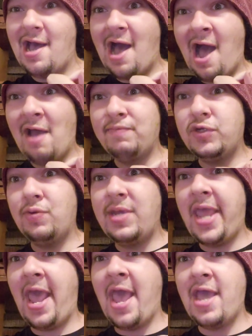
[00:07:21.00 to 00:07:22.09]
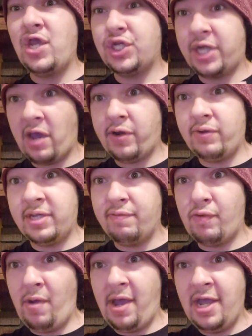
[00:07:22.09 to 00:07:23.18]
I'm doing a shout out
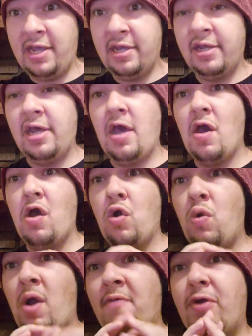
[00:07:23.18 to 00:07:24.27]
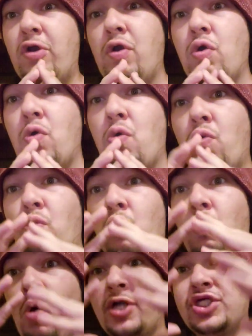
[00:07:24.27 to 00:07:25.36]
giveaway. Whoever
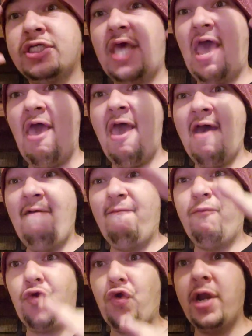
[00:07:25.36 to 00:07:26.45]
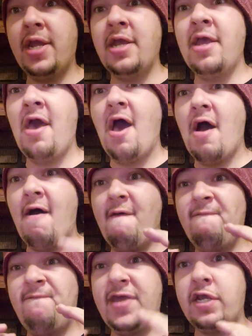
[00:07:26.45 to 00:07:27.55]
watches every
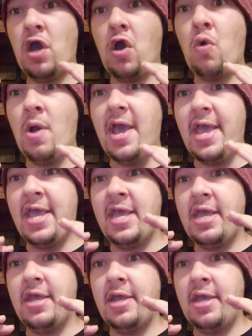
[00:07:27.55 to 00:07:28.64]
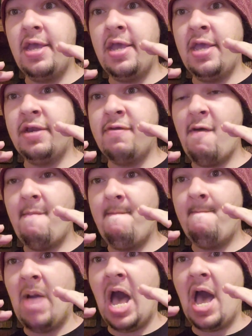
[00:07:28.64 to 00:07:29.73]
video in
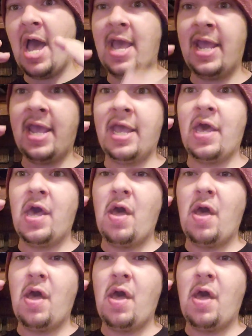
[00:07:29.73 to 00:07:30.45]
my